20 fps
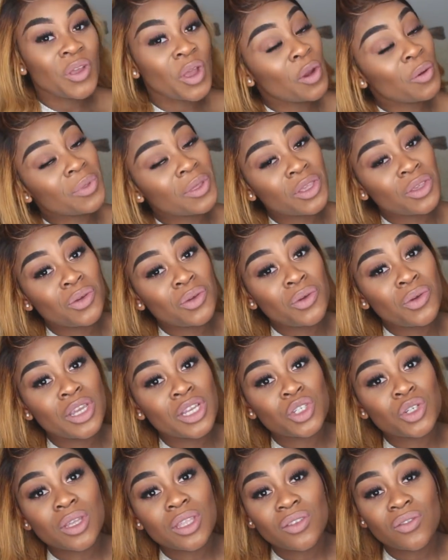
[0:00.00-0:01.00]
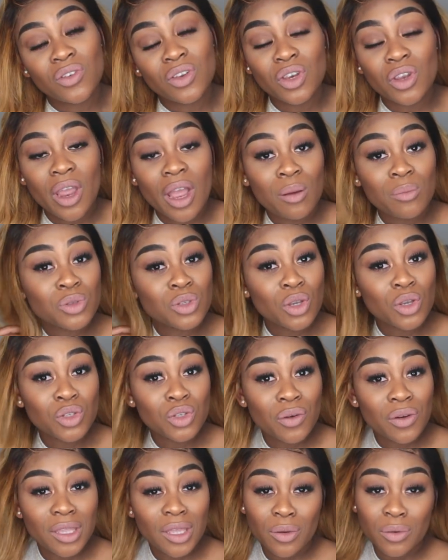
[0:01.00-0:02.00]
I hope that you enjoyed this video. I'm so
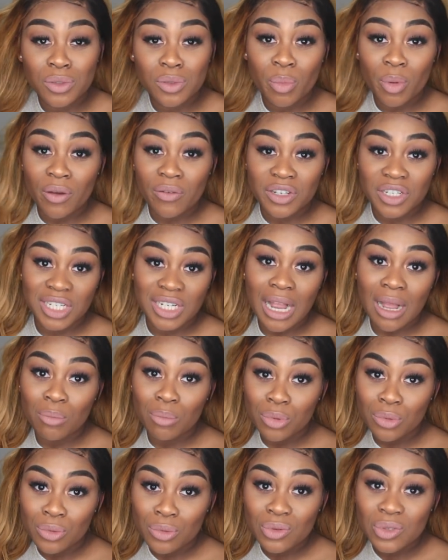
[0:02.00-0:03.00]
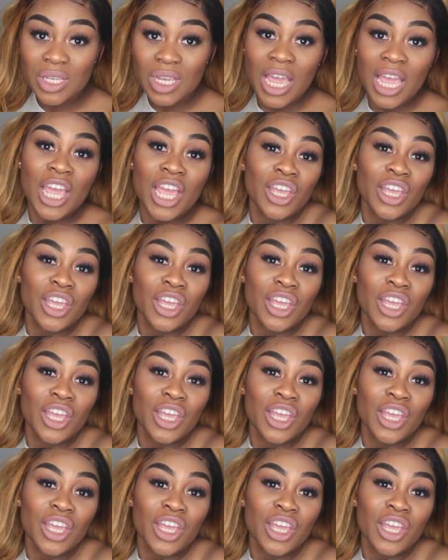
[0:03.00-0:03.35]
sorry that it was a bit of a shambles.